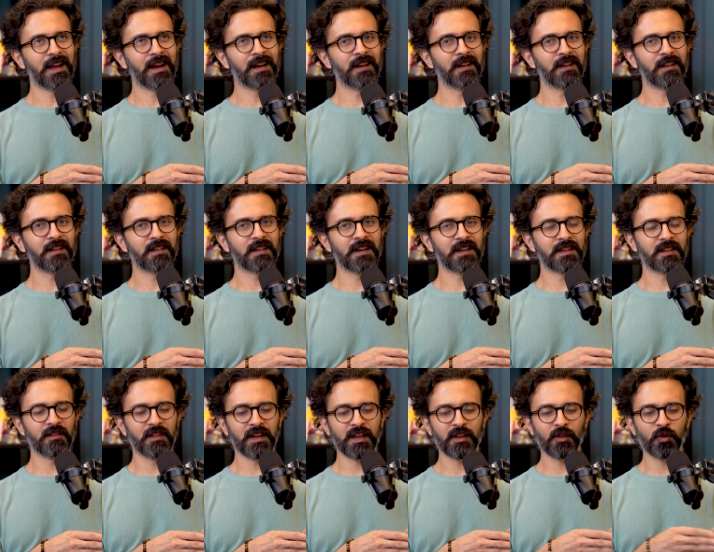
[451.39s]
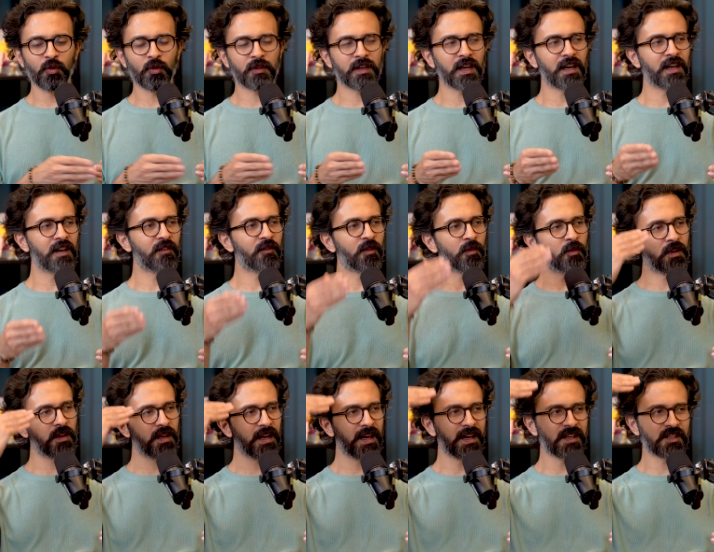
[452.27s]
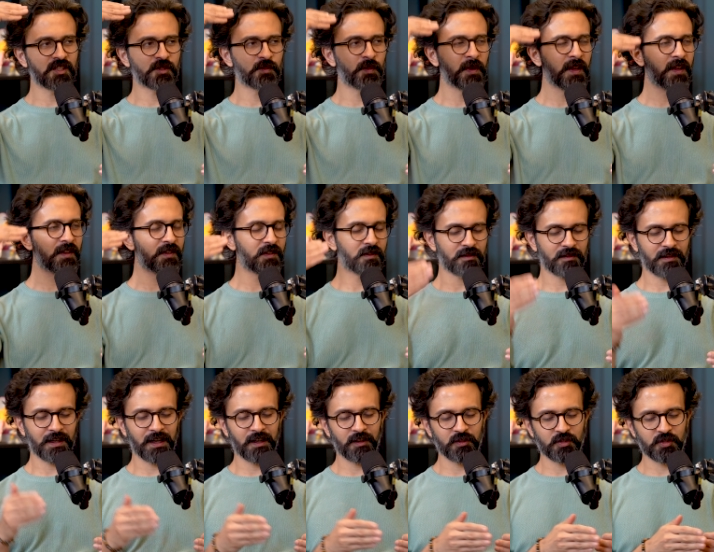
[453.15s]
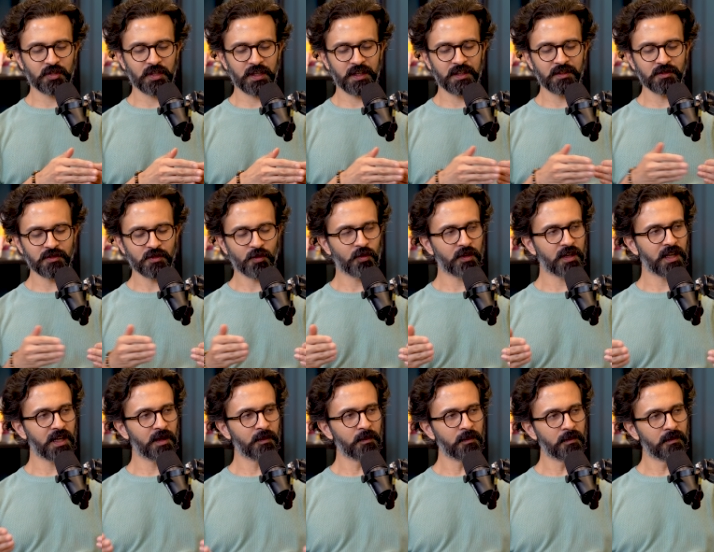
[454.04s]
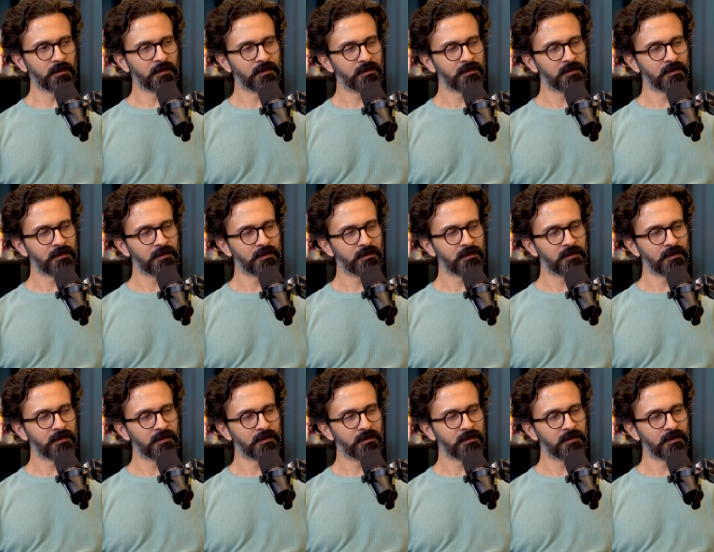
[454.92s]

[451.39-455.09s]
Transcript: and did the way you looked at it from a headspace kind of change yeah. over time